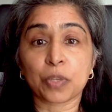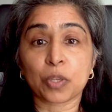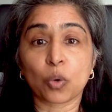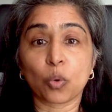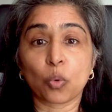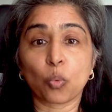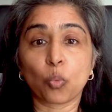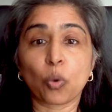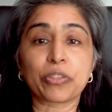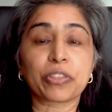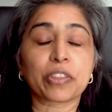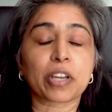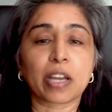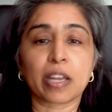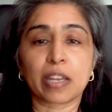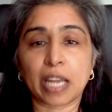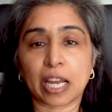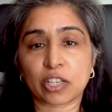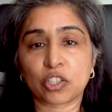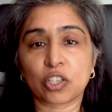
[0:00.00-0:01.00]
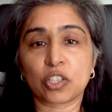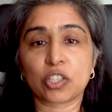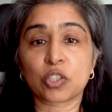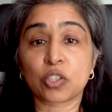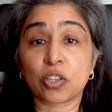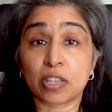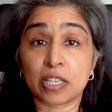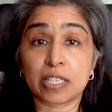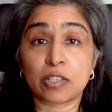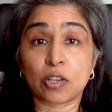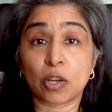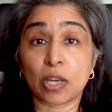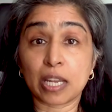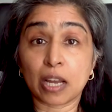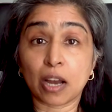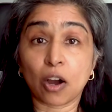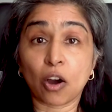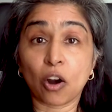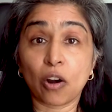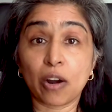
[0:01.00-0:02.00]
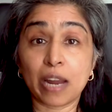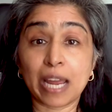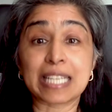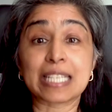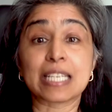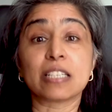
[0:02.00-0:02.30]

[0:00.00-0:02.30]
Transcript: what the connections to the data are and